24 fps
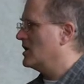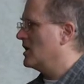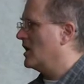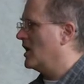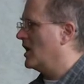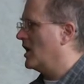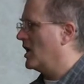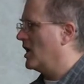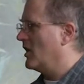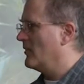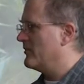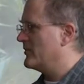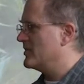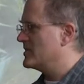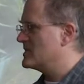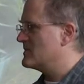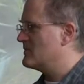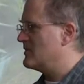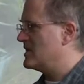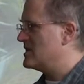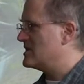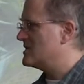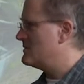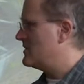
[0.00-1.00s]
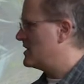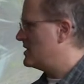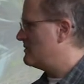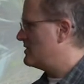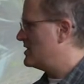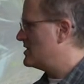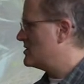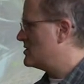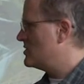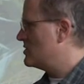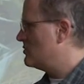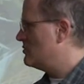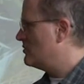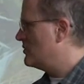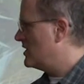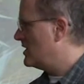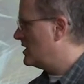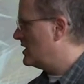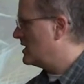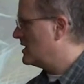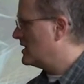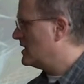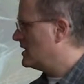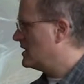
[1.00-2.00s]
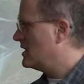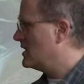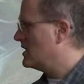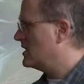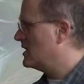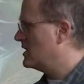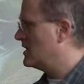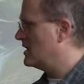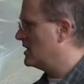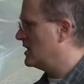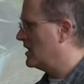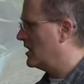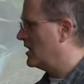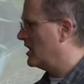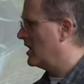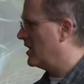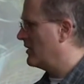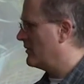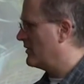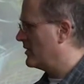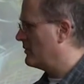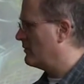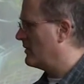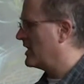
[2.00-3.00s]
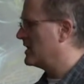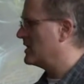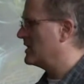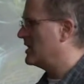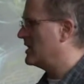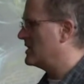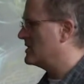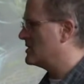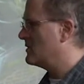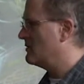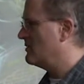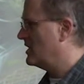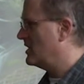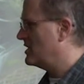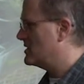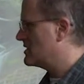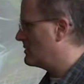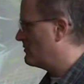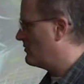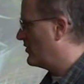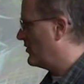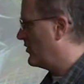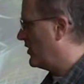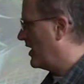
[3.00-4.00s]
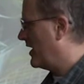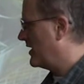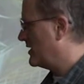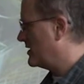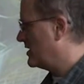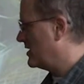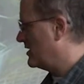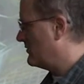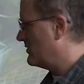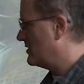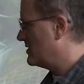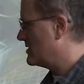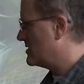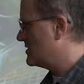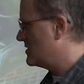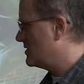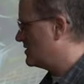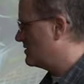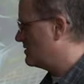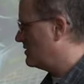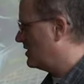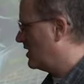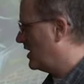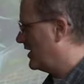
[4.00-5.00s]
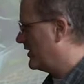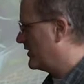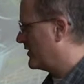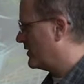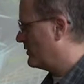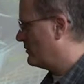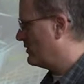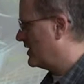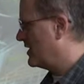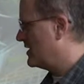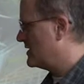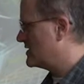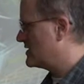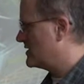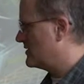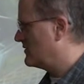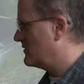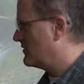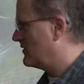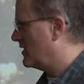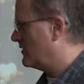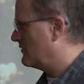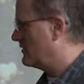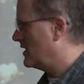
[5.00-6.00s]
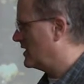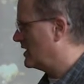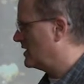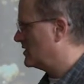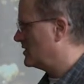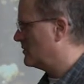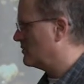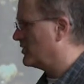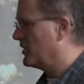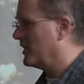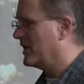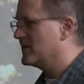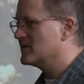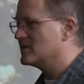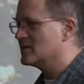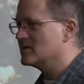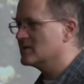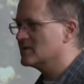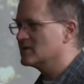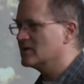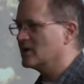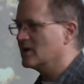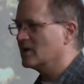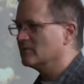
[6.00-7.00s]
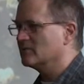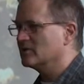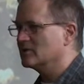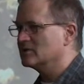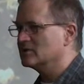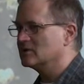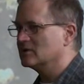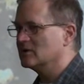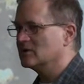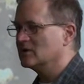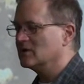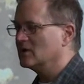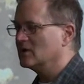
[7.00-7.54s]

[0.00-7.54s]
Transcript: the space may be too big. There might need to be some thought given to other ways of getting plants established.